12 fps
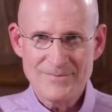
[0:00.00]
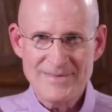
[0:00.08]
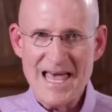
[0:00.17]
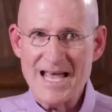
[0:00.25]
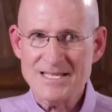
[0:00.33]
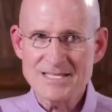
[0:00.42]

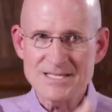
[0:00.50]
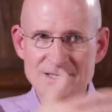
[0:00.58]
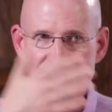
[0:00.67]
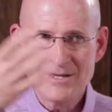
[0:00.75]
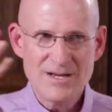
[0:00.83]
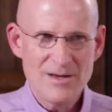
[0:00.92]

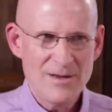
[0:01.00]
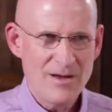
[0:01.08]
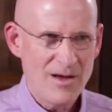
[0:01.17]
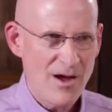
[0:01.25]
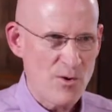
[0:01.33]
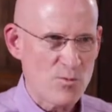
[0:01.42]
That's
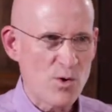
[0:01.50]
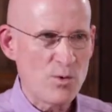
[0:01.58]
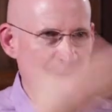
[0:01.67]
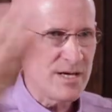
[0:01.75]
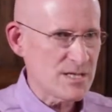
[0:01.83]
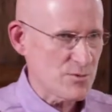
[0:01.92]

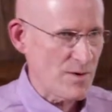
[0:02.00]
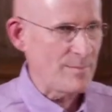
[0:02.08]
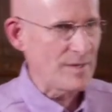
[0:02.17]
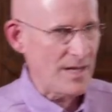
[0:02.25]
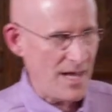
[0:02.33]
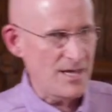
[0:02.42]
erroneous
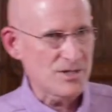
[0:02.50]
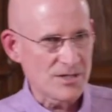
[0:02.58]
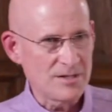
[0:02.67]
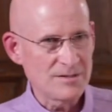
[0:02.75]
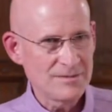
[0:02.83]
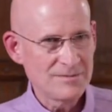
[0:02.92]

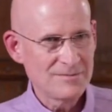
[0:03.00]
replication